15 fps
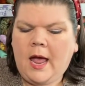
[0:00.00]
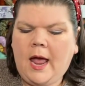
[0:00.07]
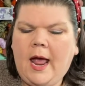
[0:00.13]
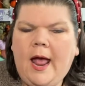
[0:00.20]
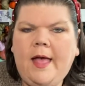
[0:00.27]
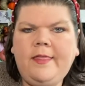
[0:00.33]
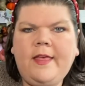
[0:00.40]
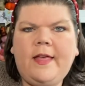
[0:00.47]

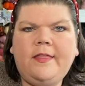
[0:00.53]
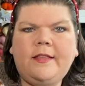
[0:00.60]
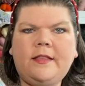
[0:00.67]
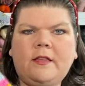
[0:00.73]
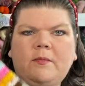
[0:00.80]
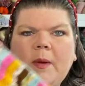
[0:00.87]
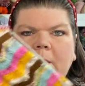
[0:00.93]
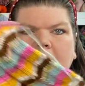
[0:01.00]
And then this
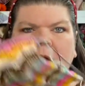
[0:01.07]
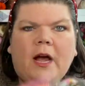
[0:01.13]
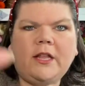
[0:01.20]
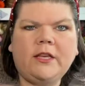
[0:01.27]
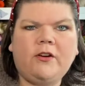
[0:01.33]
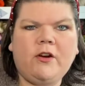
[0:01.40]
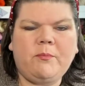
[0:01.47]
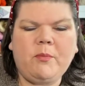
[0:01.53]
is my
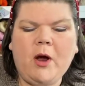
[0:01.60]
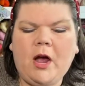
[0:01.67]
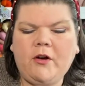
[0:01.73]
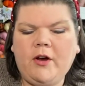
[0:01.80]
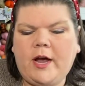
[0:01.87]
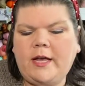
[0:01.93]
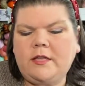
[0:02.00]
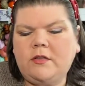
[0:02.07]

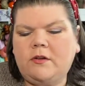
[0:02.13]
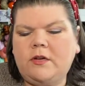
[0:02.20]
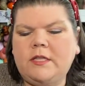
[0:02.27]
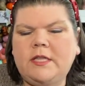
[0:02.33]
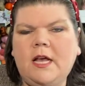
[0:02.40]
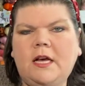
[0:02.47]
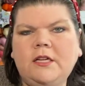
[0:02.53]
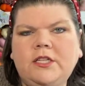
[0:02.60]
progress on
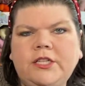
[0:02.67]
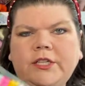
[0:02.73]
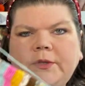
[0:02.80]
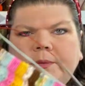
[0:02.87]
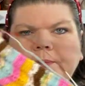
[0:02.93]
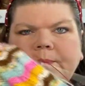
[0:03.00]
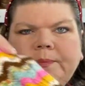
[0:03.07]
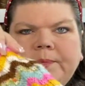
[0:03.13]
sock
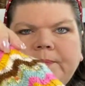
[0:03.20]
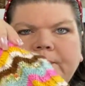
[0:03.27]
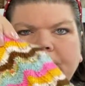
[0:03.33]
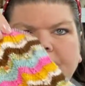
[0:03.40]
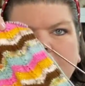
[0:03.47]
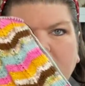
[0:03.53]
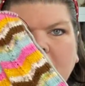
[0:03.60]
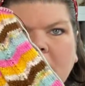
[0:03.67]
2.
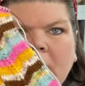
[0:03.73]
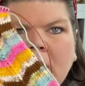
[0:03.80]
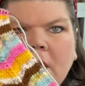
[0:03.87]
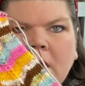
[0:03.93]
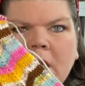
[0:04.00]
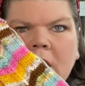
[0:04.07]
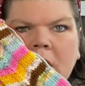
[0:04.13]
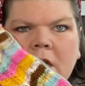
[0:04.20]

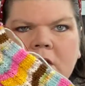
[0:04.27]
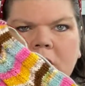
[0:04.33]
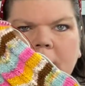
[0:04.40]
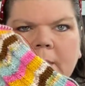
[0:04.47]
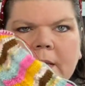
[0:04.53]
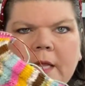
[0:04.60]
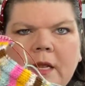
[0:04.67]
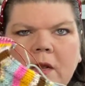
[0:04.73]
So
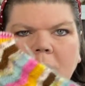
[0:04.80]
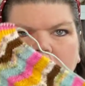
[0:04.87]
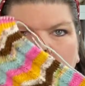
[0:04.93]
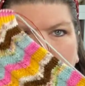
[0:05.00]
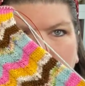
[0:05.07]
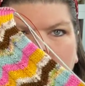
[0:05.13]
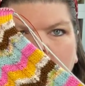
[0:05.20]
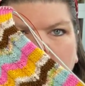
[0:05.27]
I'm a
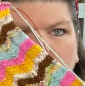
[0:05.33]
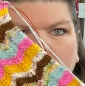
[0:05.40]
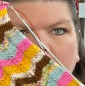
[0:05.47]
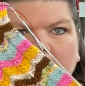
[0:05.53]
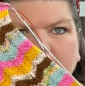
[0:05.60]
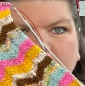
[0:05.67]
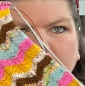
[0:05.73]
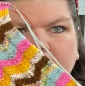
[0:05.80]
little over
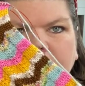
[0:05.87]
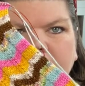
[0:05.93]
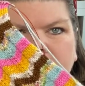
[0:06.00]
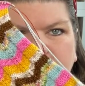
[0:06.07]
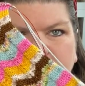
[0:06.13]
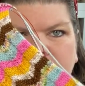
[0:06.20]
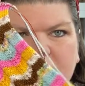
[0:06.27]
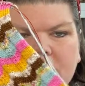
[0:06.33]
halfway
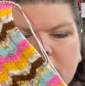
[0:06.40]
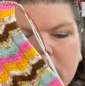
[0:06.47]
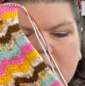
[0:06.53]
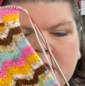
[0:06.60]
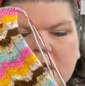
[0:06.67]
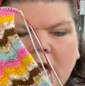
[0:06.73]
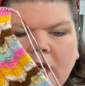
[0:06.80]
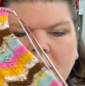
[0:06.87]
finished the
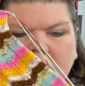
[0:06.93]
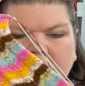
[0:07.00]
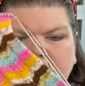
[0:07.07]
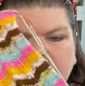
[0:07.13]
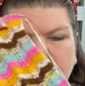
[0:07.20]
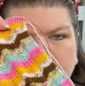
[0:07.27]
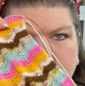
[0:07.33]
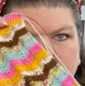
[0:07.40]
sock
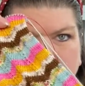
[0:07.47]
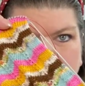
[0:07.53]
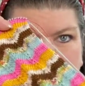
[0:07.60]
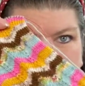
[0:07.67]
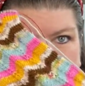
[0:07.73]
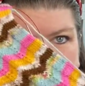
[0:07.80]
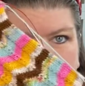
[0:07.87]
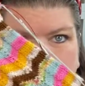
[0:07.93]
2
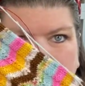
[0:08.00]
tube.